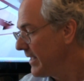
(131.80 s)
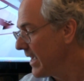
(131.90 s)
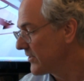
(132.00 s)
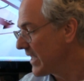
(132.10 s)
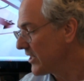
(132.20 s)
Yeah,
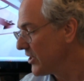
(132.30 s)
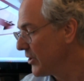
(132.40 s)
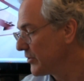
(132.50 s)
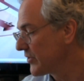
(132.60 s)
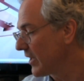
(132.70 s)
it actually
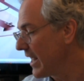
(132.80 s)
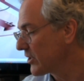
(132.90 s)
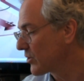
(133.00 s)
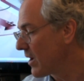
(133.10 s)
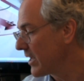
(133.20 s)
uses
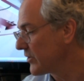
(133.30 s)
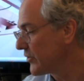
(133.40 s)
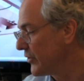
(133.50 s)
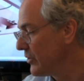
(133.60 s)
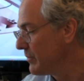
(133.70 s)
electronic
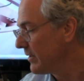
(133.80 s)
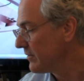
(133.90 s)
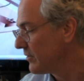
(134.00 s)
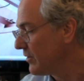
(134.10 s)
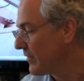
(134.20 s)
zoom.
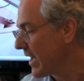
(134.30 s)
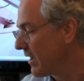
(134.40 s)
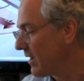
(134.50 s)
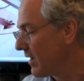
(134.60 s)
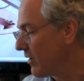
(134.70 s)
You've got
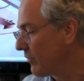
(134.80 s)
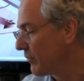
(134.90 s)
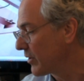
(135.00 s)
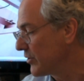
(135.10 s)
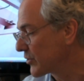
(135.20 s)
a
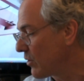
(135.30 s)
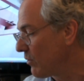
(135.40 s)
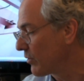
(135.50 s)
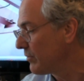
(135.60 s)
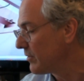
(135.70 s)

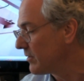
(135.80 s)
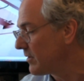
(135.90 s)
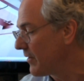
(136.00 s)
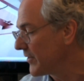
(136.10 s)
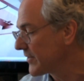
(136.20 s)
controller
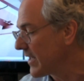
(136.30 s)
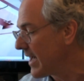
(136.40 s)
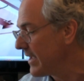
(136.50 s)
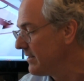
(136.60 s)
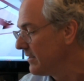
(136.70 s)
on the
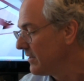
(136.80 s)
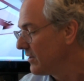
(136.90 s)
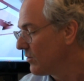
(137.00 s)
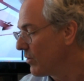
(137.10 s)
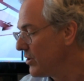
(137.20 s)
side
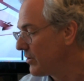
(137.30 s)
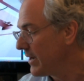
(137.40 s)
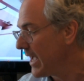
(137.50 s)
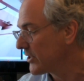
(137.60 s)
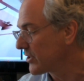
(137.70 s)
where you
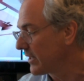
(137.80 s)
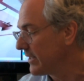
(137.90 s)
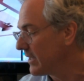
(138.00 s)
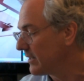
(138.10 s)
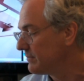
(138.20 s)
can
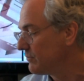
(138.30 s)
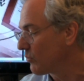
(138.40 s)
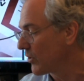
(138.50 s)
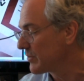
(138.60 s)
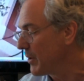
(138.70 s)
actually,
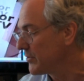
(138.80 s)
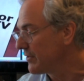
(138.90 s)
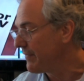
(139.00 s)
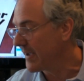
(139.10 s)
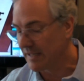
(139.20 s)
works most
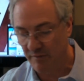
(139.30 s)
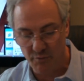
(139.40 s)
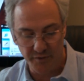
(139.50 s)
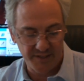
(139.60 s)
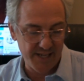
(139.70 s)
effectively
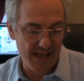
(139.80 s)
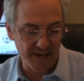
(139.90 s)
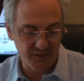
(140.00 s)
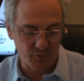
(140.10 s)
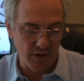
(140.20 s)
with
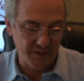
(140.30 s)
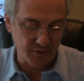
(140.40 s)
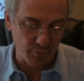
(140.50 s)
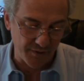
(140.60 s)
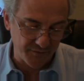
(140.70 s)
text. We'll
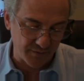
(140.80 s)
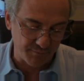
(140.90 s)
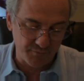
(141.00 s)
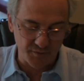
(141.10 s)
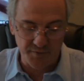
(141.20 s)
actually bring
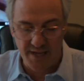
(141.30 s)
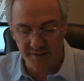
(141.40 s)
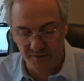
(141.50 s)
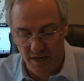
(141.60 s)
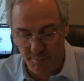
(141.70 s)
some
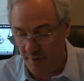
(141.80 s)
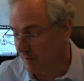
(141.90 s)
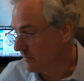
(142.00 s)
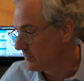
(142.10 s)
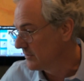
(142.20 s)
text up
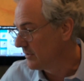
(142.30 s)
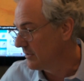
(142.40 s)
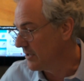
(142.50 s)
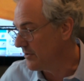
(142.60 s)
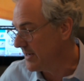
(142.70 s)
here
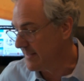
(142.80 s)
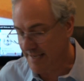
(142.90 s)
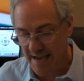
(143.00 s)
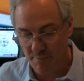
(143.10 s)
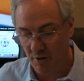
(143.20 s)
underneath the
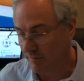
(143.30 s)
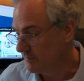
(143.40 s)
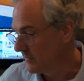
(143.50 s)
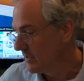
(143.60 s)
camera